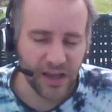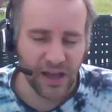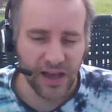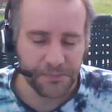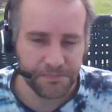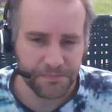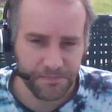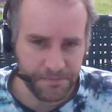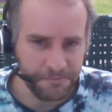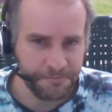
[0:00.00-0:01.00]
Um,
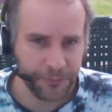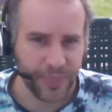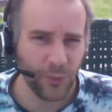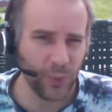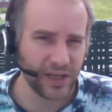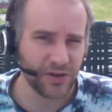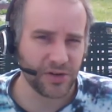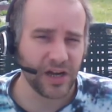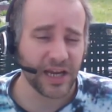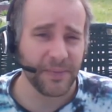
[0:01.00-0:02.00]
when you're
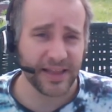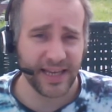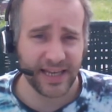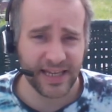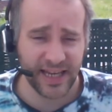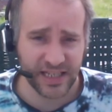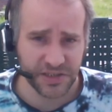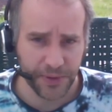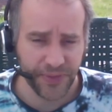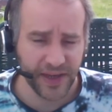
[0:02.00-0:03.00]
talking about the
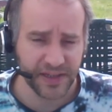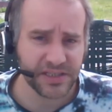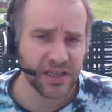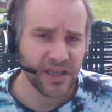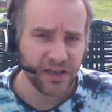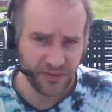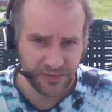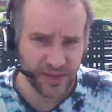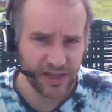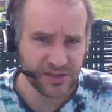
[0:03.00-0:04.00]
intangible things,
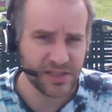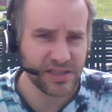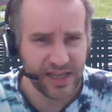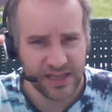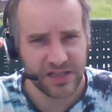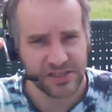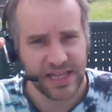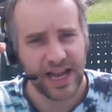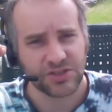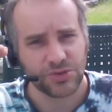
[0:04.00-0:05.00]
there's
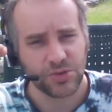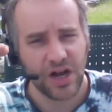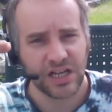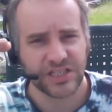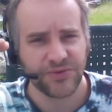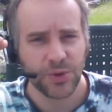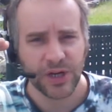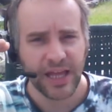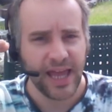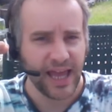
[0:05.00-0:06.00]
the actual cost
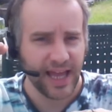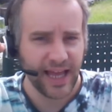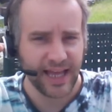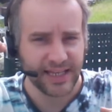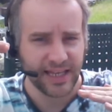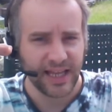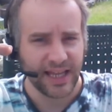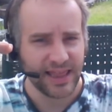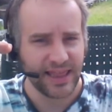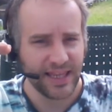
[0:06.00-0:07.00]
for it, and
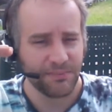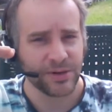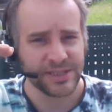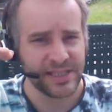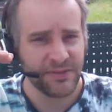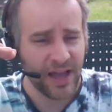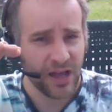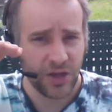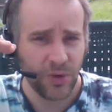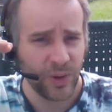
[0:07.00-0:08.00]
the perceived
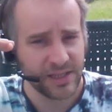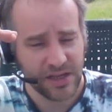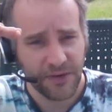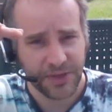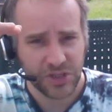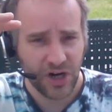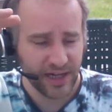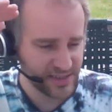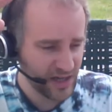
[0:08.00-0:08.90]
value is off the chart. It's